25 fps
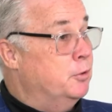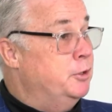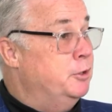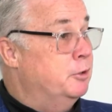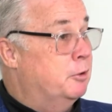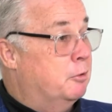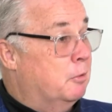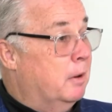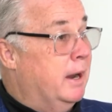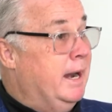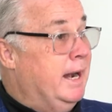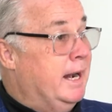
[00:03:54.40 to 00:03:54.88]

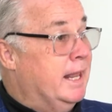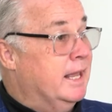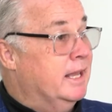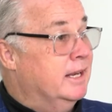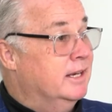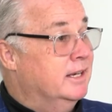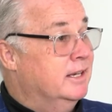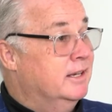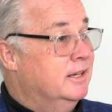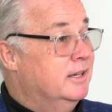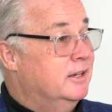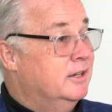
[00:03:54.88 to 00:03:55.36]
you grade it,
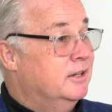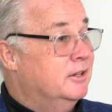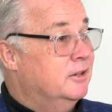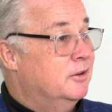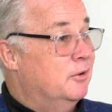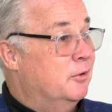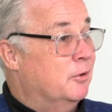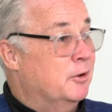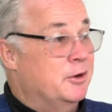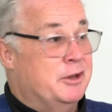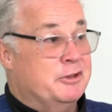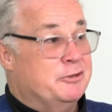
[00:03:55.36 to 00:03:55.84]

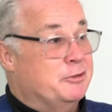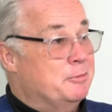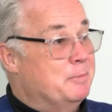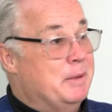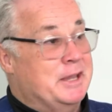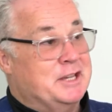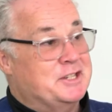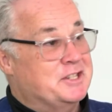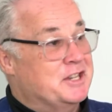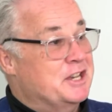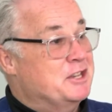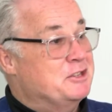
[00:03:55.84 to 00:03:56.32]
right. or it doesn't
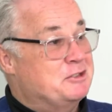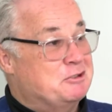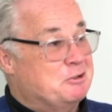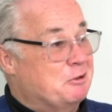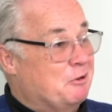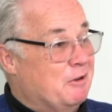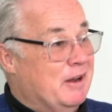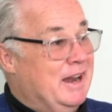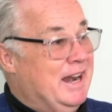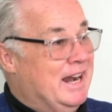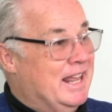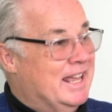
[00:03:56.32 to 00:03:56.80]
make sense to
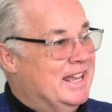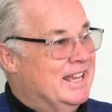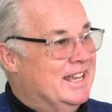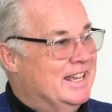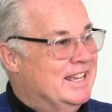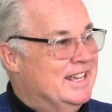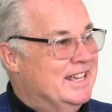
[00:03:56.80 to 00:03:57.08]
grade it.